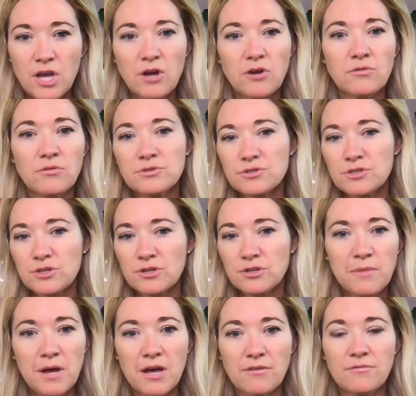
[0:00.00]
No, turn
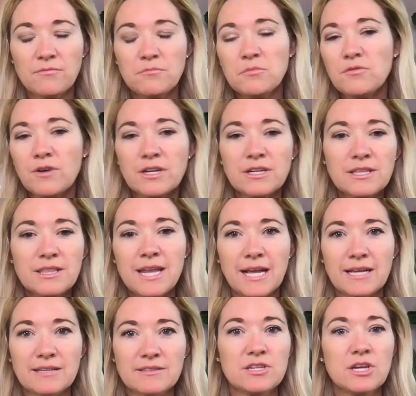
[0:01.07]
them off. Move on to the
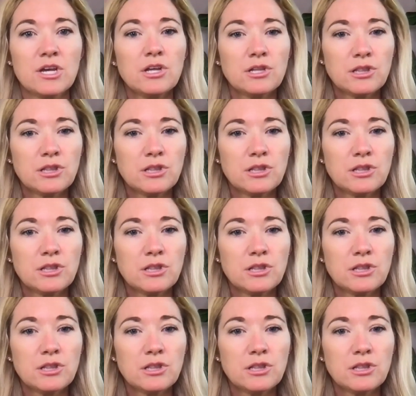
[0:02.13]
next.